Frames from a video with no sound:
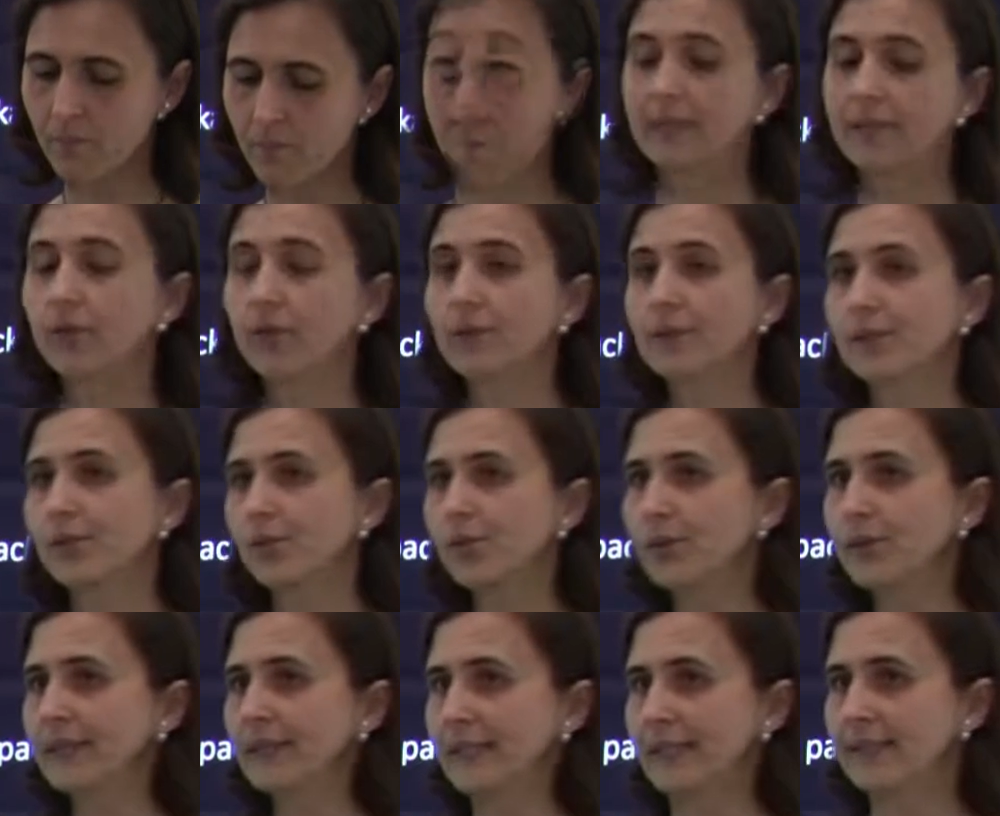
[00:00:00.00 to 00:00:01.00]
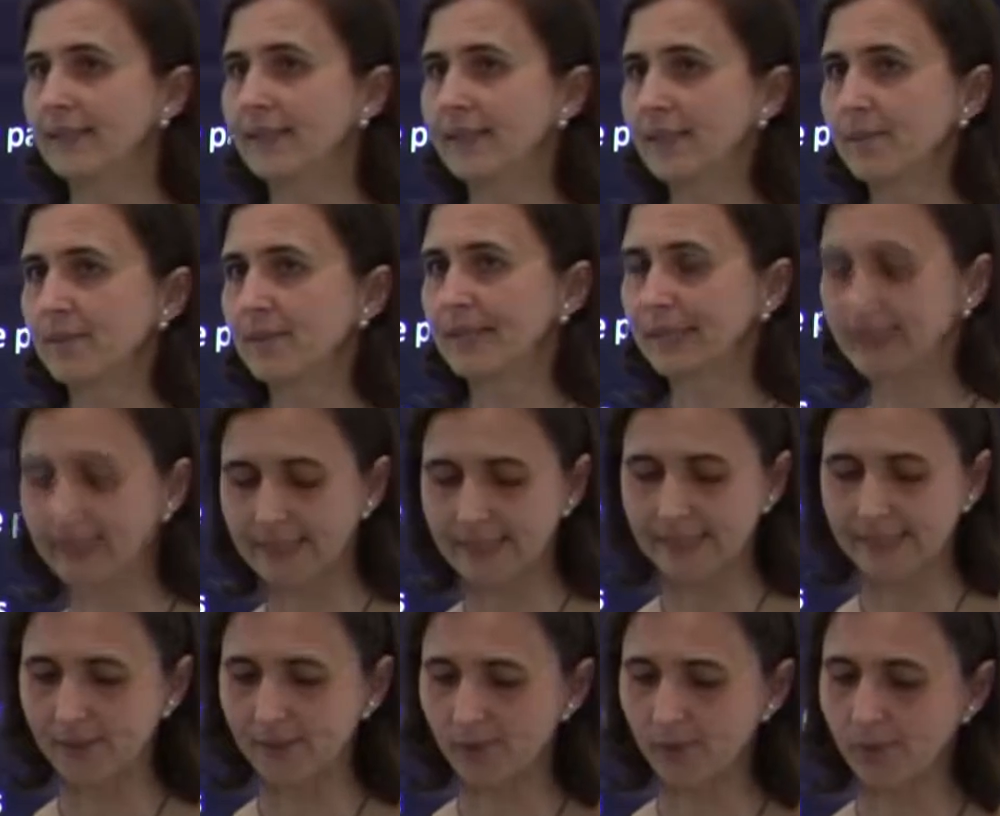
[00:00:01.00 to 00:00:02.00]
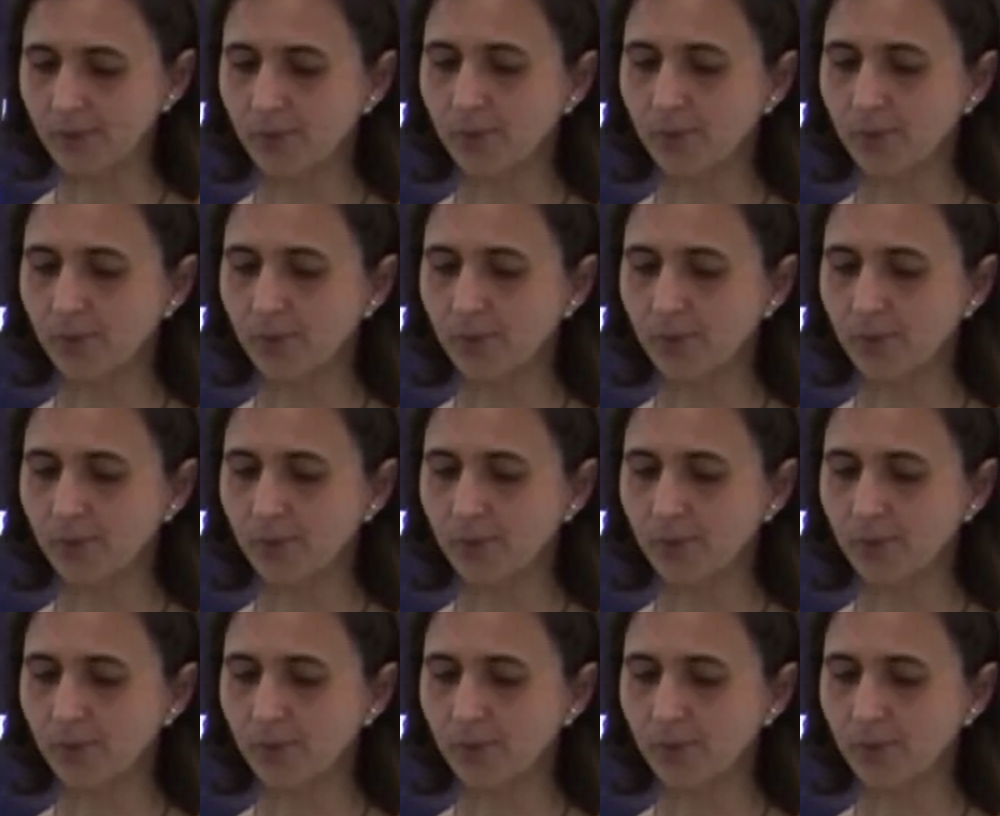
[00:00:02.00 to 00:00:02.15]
It also contains some statistical